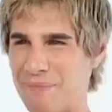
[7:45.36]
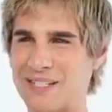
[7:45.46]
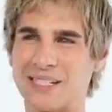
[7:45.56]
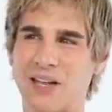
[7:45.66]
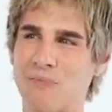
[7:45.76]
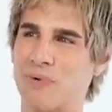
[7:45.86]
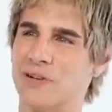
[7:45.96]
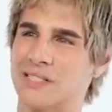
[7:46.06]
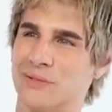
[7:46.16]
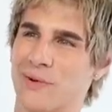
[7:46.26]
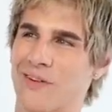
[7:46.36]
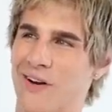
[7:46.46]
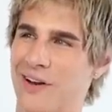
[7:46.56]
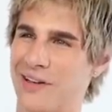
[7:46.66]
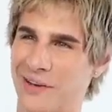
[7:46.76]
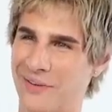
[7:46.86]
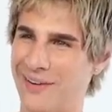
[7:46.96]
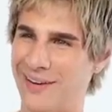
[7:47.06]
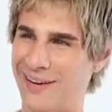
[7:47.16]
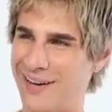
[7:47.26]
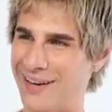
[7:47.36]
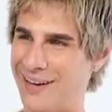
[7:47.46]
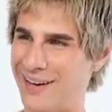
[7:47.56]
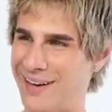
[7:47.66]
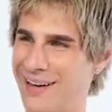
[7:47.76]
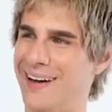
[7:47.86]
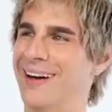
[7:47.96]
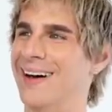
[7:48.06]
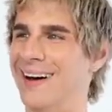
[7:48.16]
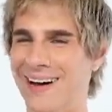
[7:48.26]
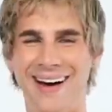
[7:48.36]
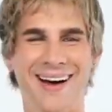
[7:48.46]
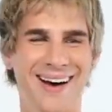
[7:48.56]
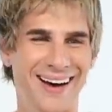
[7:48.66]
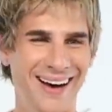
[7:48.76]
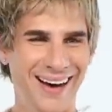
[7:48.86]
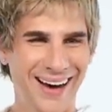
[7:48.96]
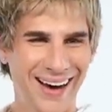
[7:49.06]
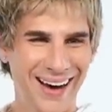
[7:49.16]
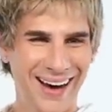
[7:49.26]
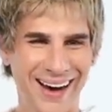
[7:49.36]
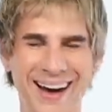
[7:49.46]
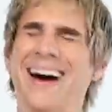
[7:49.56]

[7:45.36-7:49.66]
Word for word: Miss Glove Person, where are you? I need to put my gloves